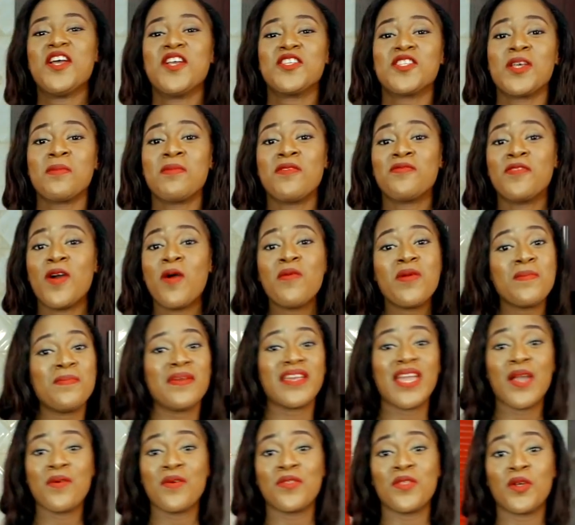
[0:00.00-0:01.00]
So before we
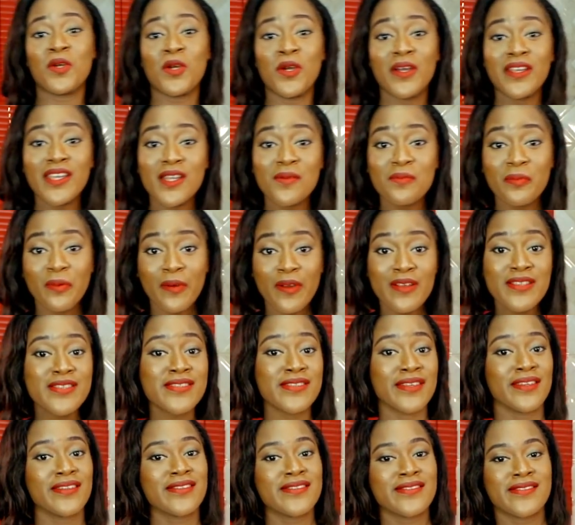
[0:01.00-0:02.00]
begin with the cooking
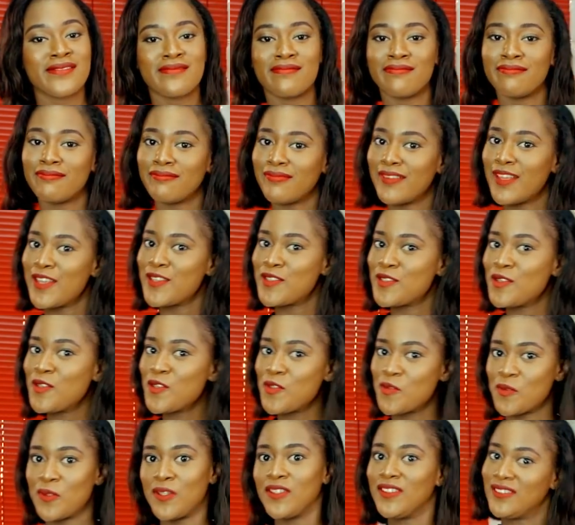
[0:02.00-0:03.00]
process, as
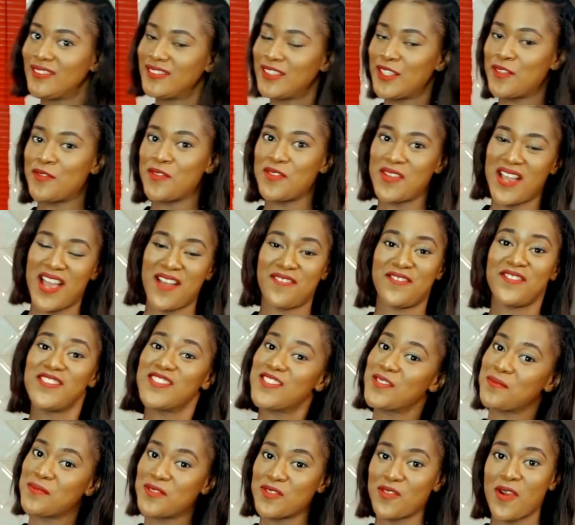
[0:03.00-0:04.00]
usual, if you
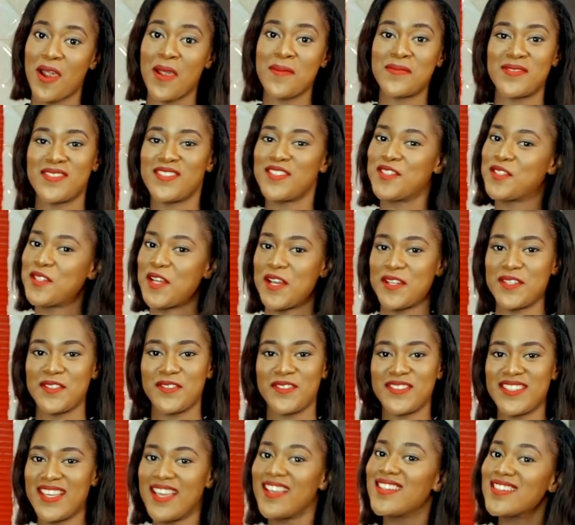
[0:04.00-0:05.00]
haven't subscribed to the
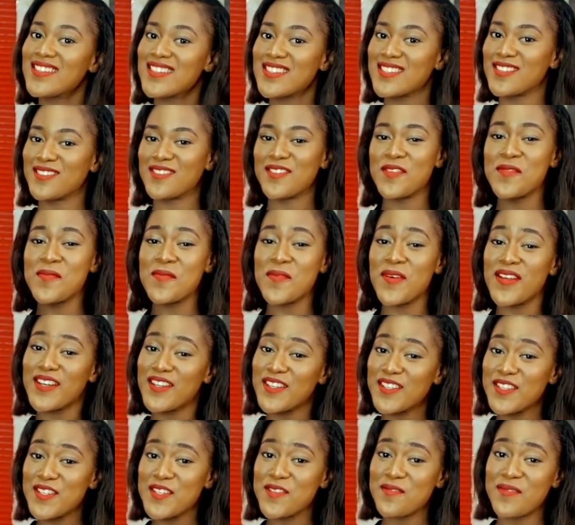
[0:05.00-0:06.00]
channel yet,
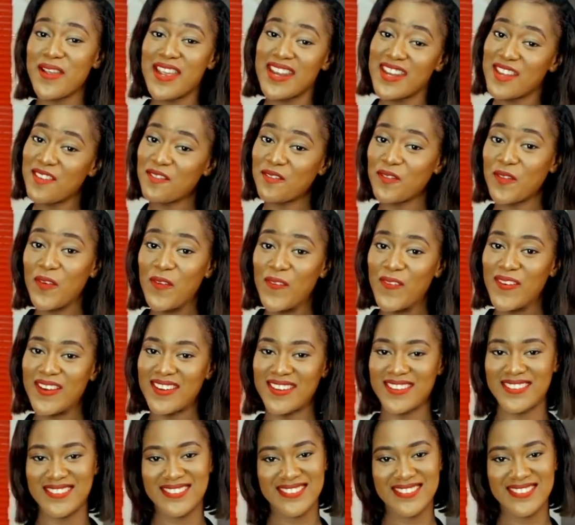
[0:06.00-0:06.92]
what are you waiting for?